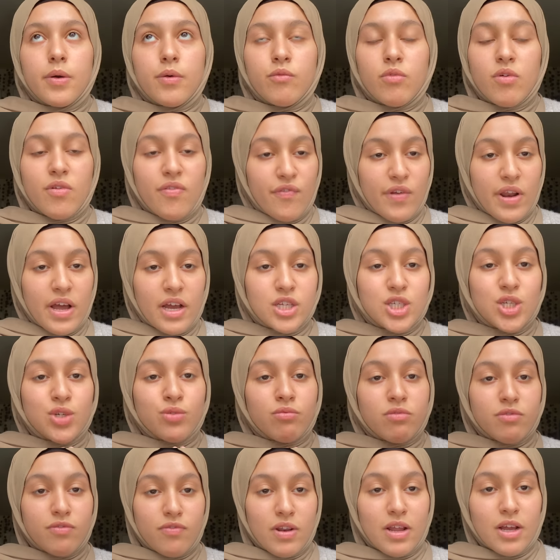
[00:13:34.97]
Reflection
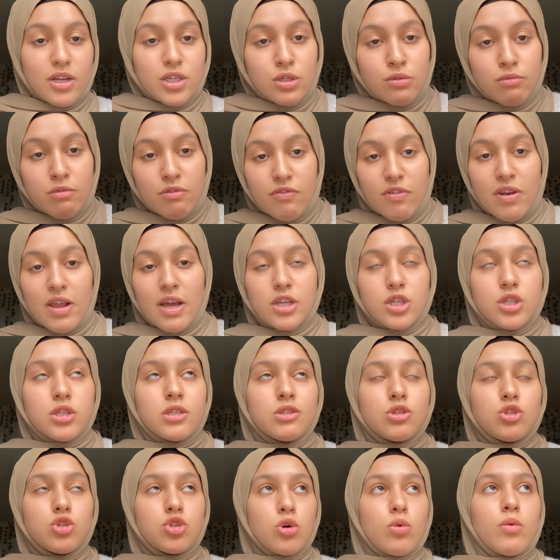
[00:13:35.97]

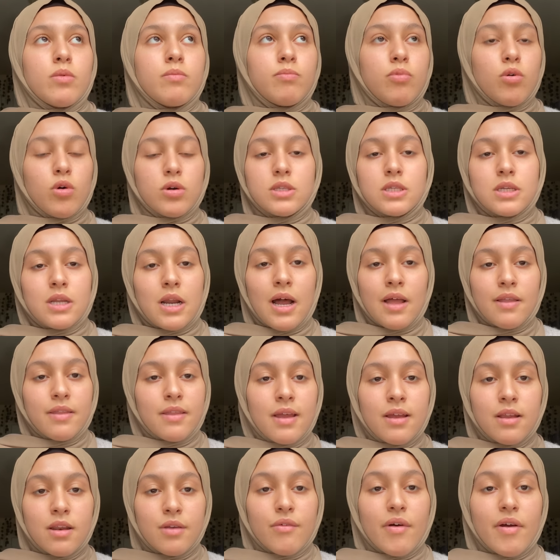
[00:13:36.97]
is so important. At
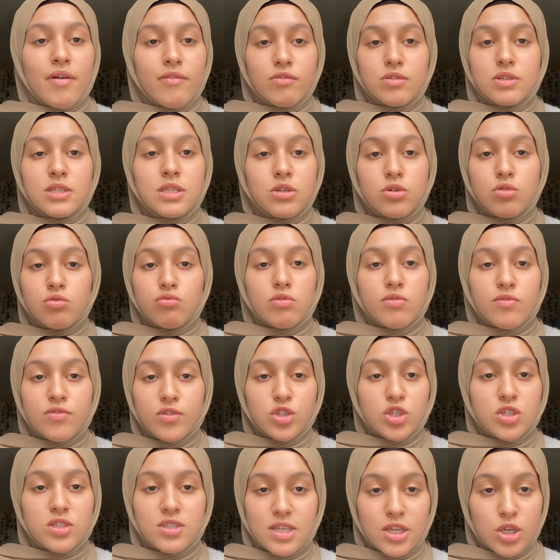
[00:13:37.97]
the end of every single
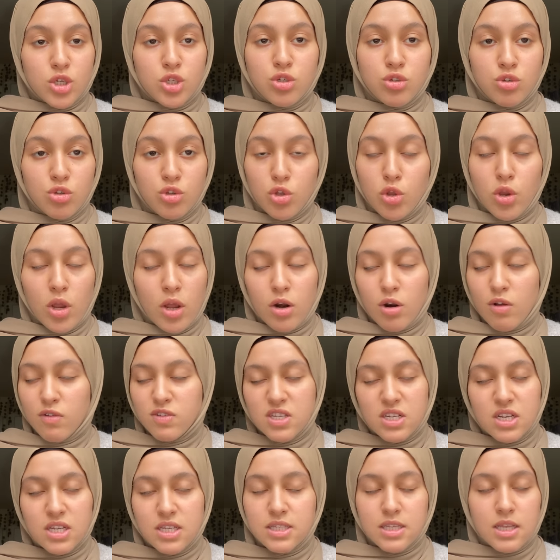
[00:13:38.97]
revision session, you know, I've
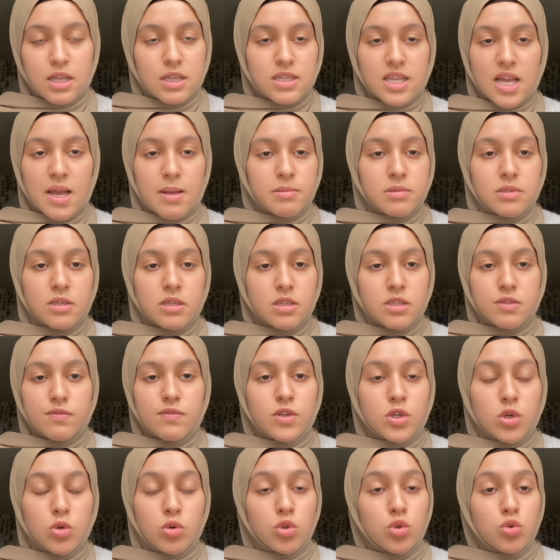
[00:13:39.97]
said this 10 times in this
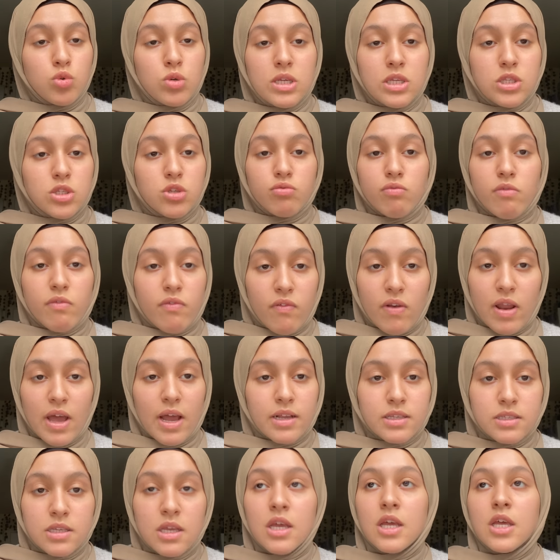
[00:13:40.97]
video, you need to
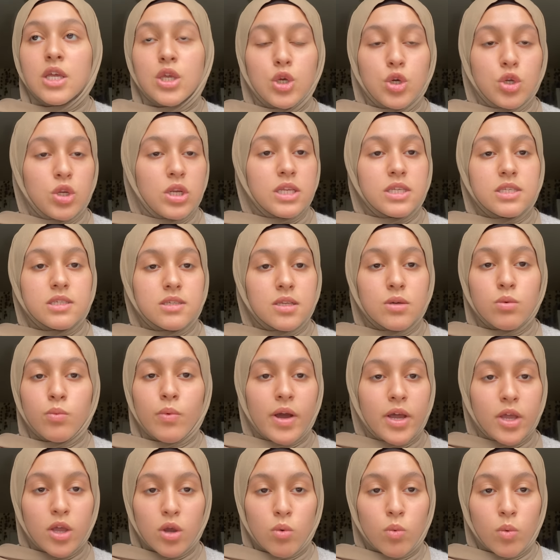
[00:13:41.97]
reflect. You need to see
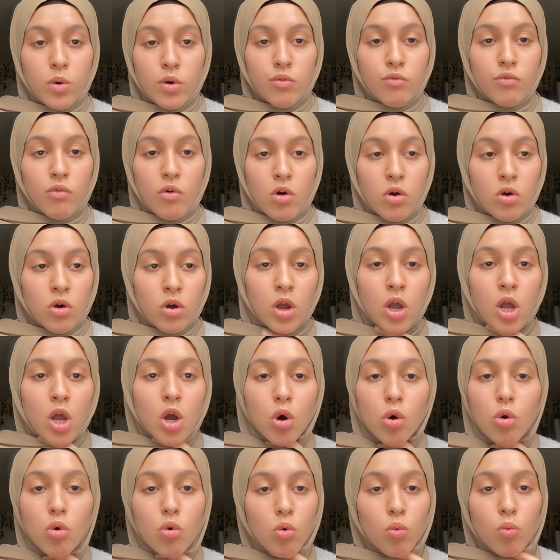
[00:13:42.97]
where you went wrong,
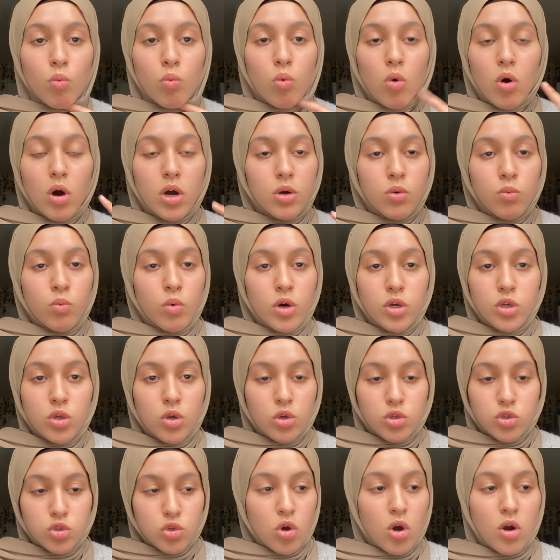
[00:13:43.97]
what
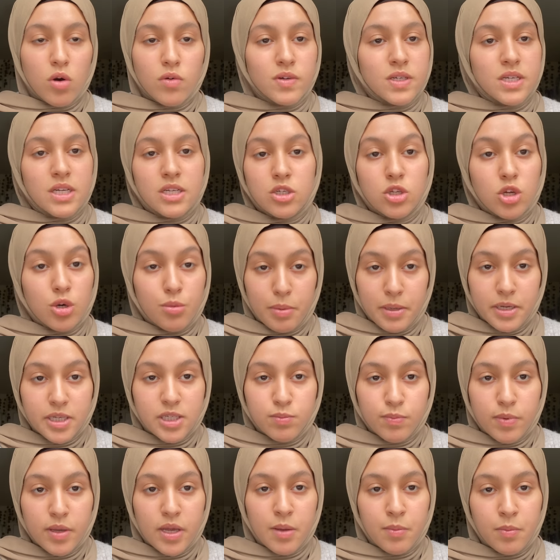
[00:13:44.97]
you're scoring in your
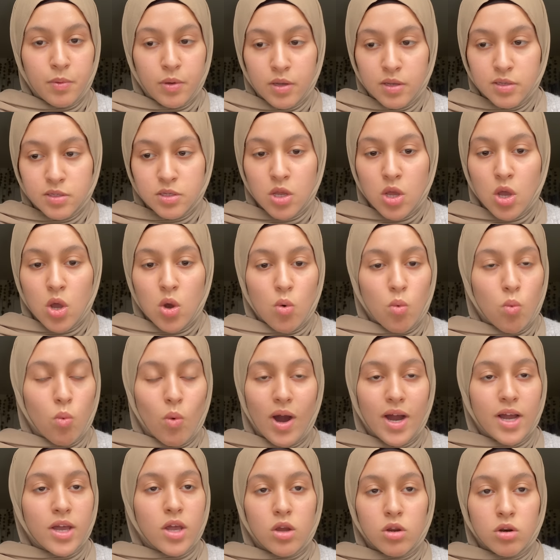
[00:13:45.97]
past papers,
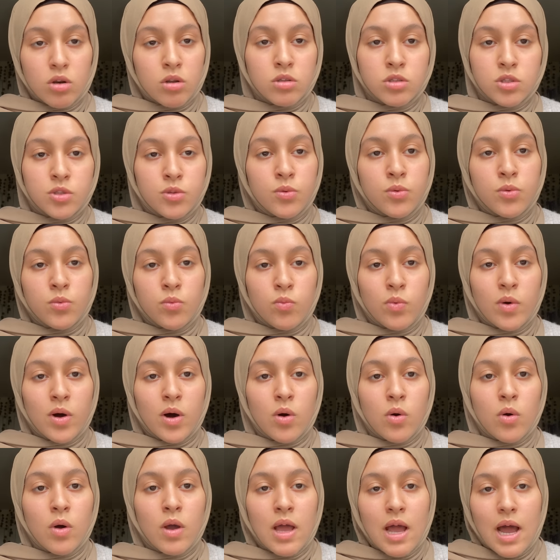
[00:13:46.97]
why you're not doing
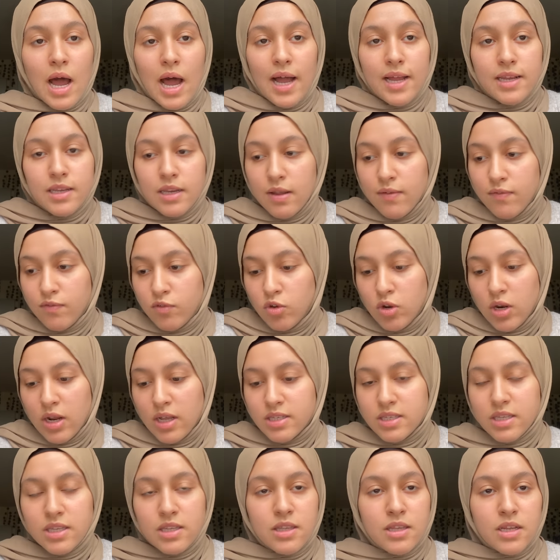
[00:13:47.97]
well. And if you,
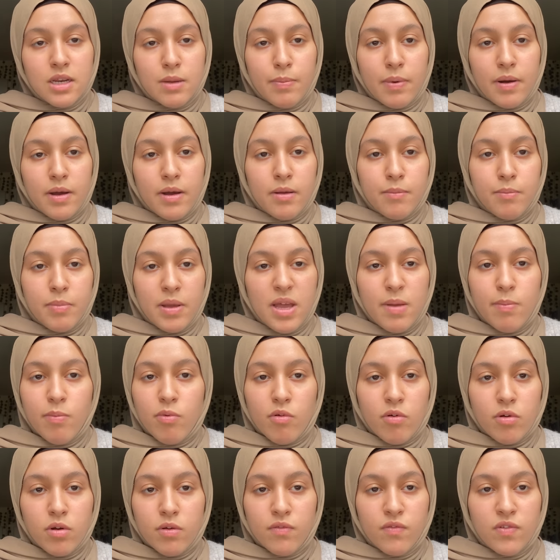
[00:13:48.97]
let's say, did a
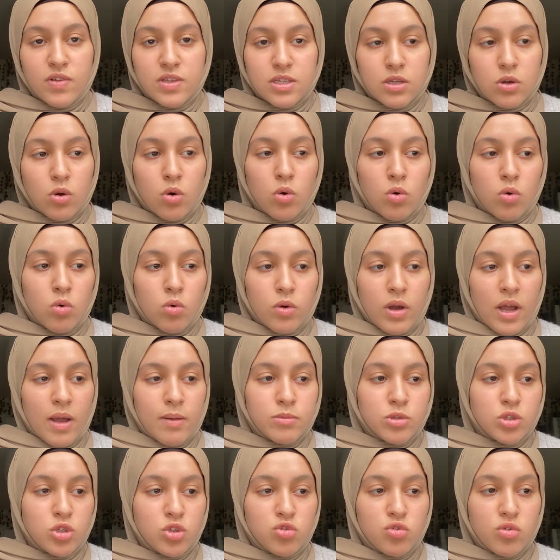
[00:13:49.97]
paper on physical
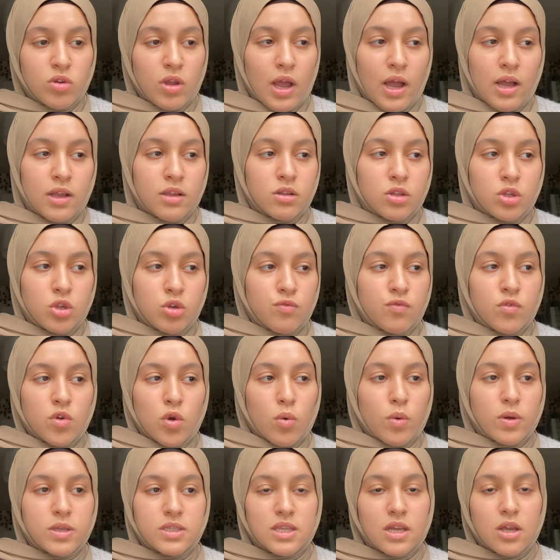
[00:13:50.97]
chemistry and you've
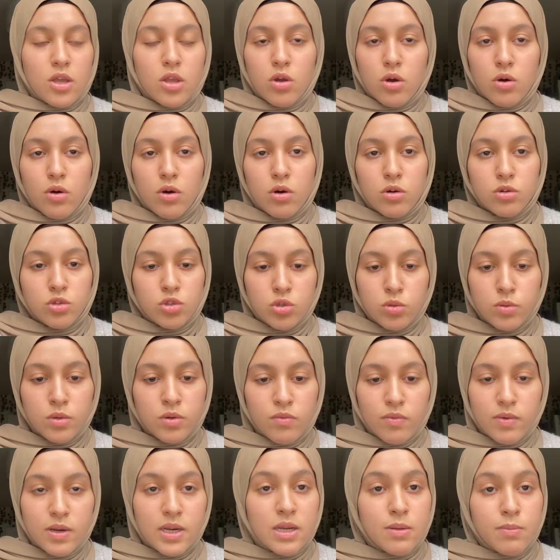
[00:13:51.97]
noticed that you're
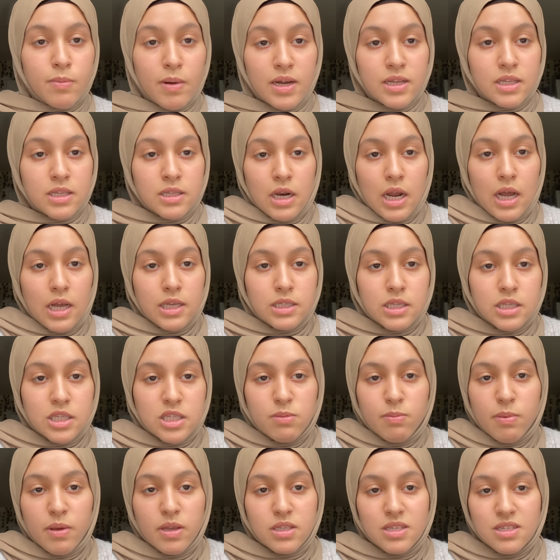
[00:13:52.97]
doing really bad in
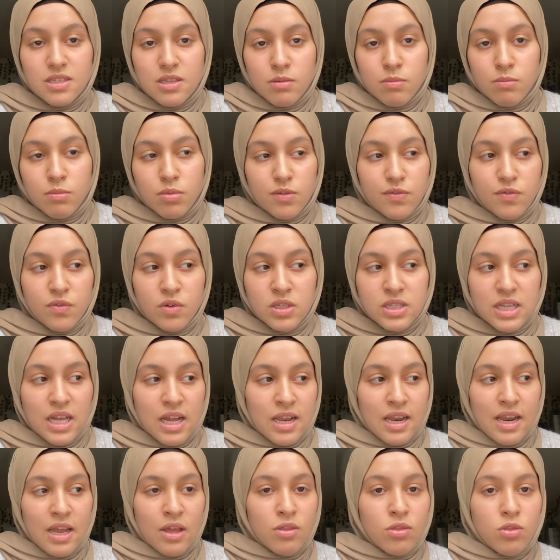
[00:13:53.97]
acids, bases and buffers
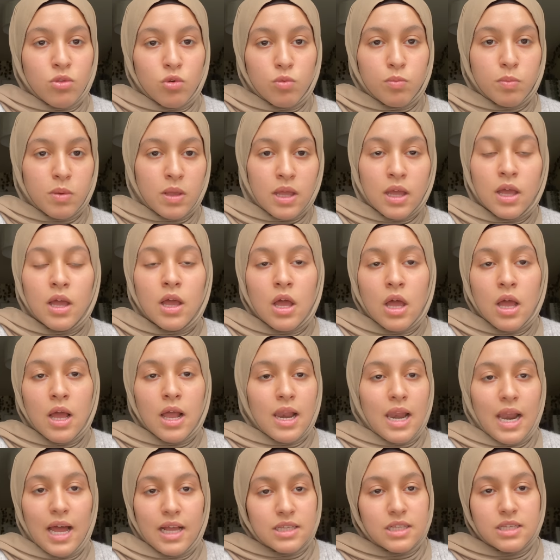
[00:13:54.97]
and enthalpy,
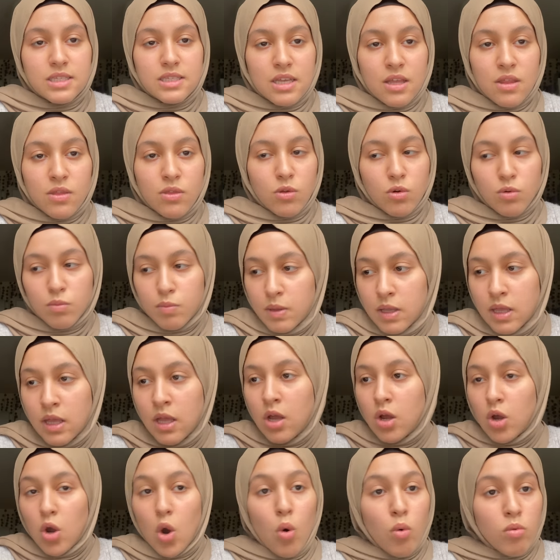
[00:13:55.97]
lattice enthalpy,
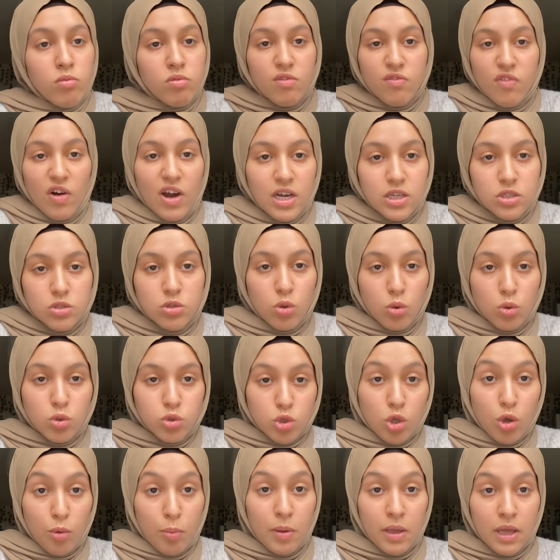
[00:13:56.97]
go and revise those
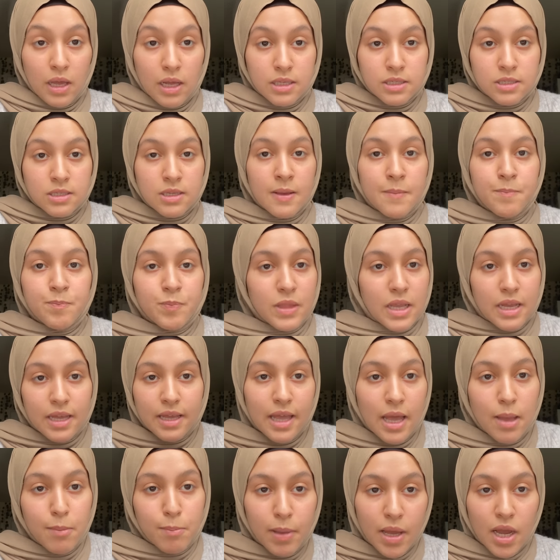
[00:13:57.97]
topics and
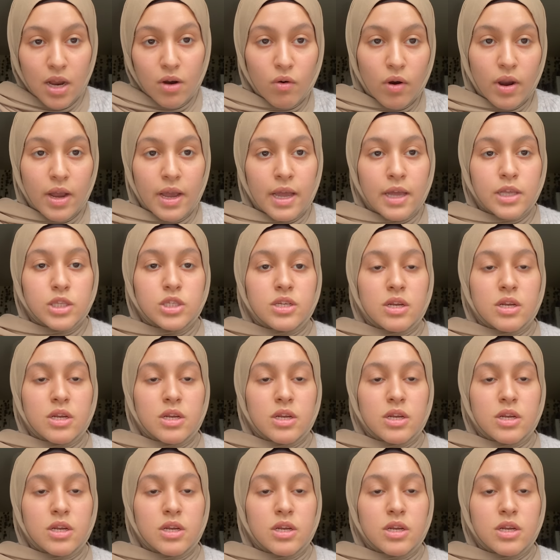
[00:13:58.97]
get better at it.